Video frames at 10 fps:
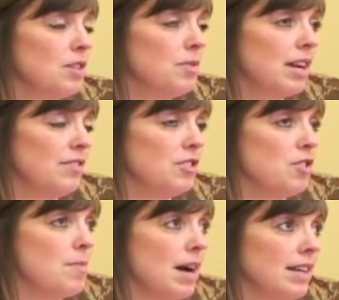so I would have
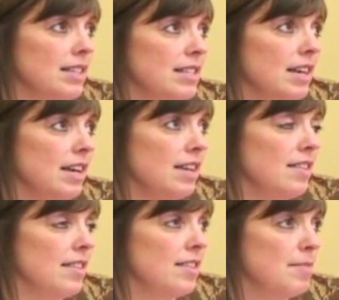to go back and
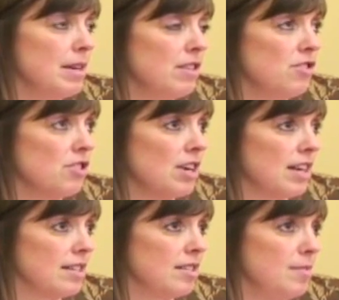say the manager
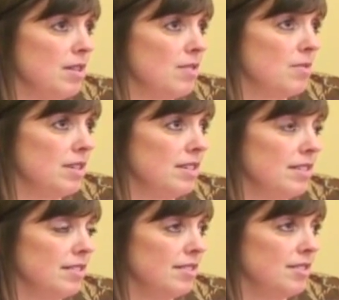has to be the
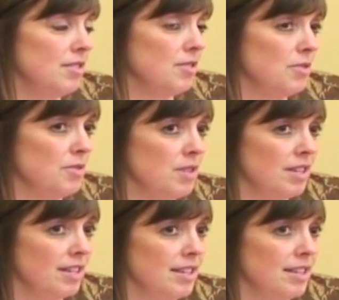one to